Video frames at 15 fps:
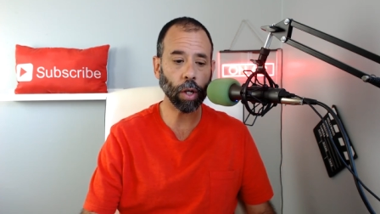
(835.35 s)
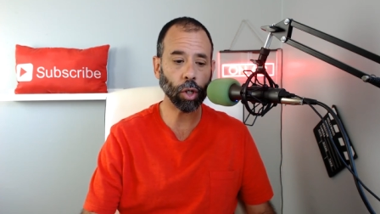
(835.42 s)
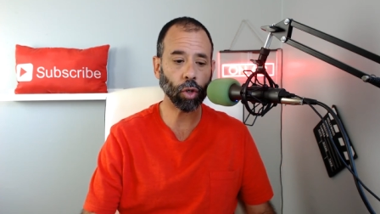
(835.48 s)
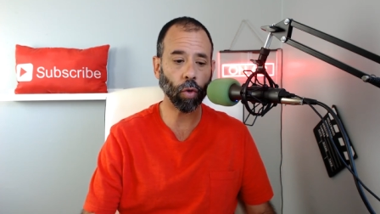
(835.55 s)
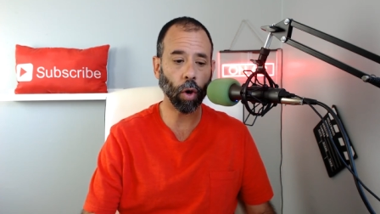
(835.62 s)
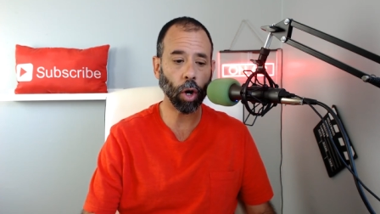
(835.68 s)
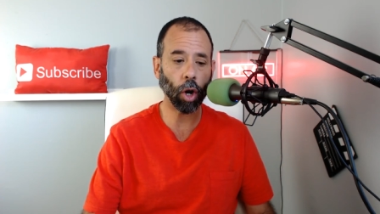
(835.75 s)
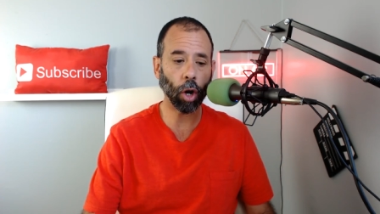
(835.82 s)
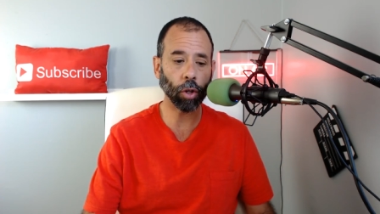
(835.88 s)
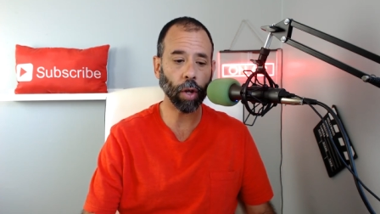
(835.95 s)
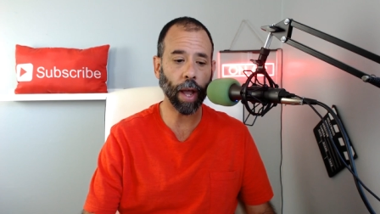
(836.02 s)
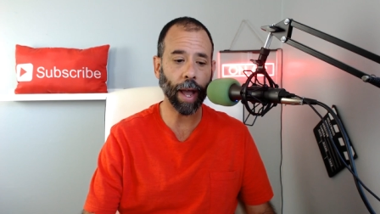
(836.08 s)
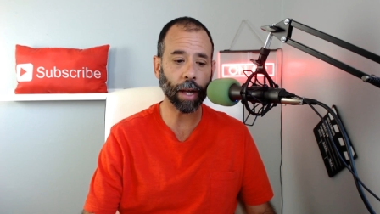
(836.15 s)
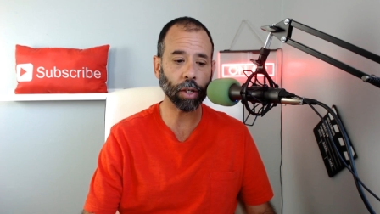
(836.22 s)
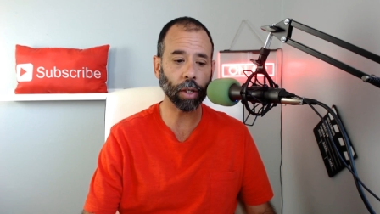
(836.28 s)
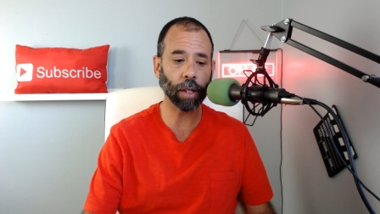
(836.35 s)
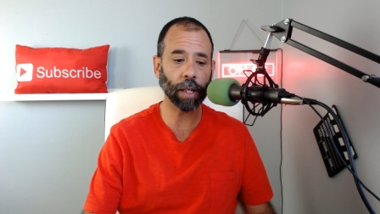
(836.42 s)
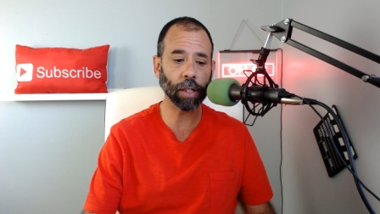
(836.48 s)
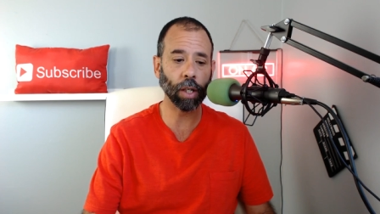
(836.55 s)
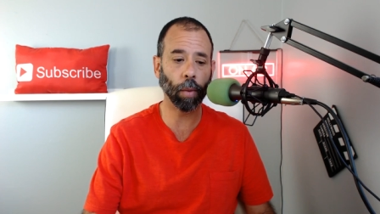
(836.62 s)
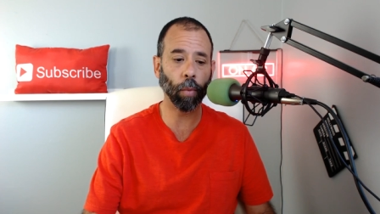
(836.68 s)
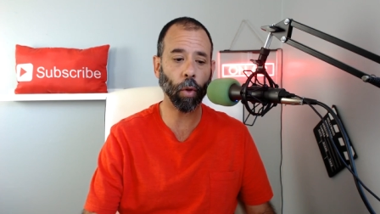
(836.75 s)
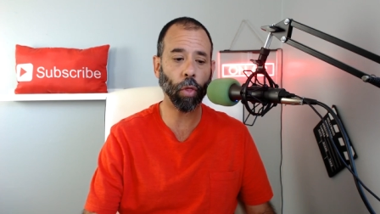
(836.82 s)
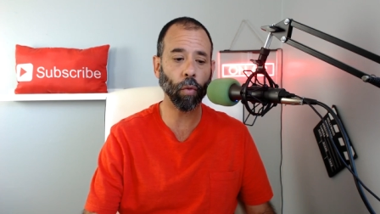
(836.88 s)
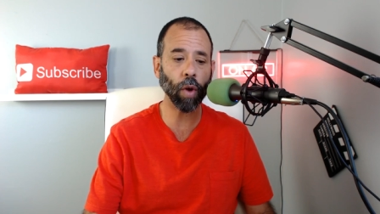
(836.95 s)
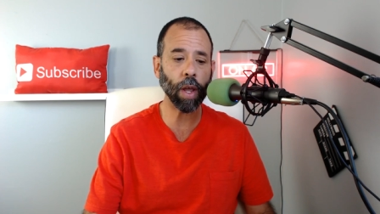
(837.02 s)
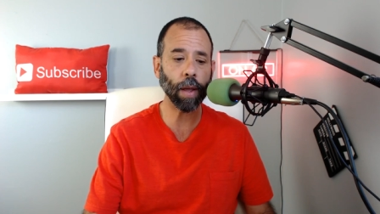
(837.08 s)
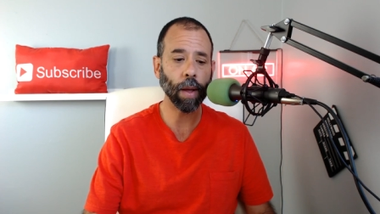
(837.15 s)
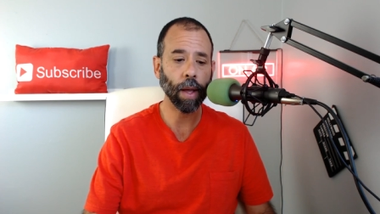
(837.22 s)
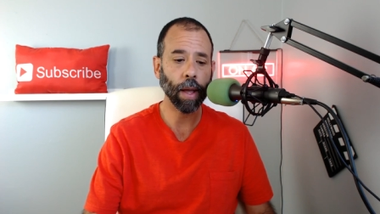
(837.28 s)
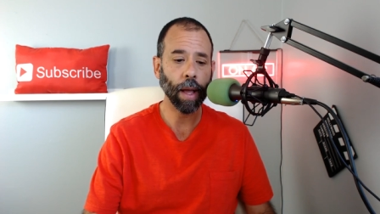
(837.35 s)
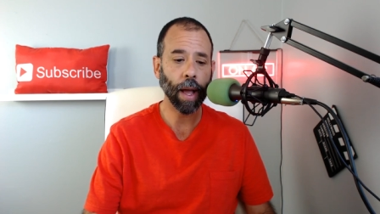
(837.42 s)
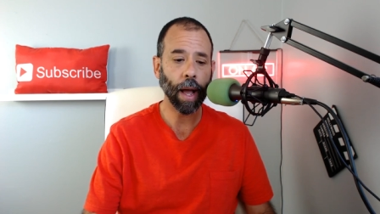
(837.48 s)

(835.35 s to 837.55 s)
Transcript: need a strong call to action. That's number three.